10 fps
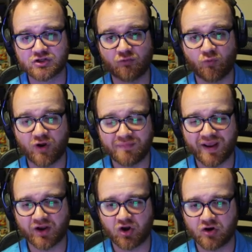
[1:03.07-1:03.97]
of 1
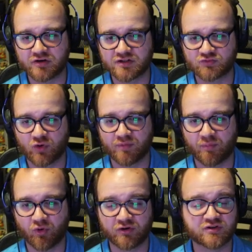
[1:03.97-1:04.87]
mana cards to swarm the
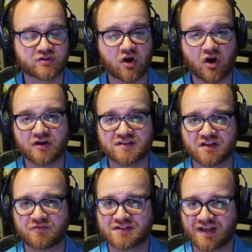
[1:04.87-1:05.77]
board, Kazar is a
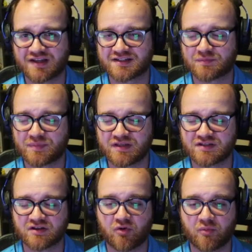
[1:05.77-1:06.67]
fantastic
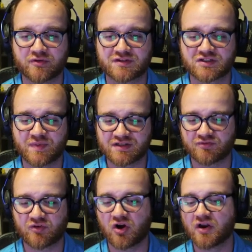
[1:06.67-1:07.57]
piece of our most
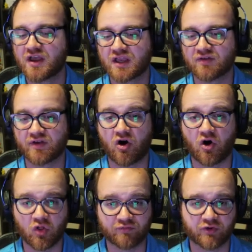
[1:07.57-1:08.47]
expensive card, giving
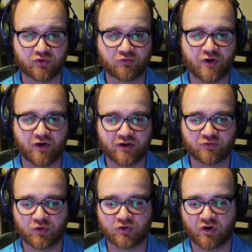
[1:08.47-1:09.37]
all of those various
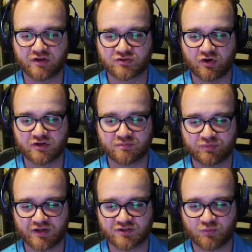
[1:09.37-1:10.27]
1-cost cards
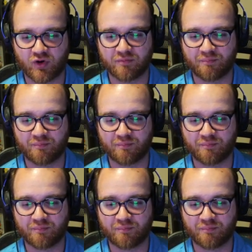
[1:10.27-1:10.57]
+1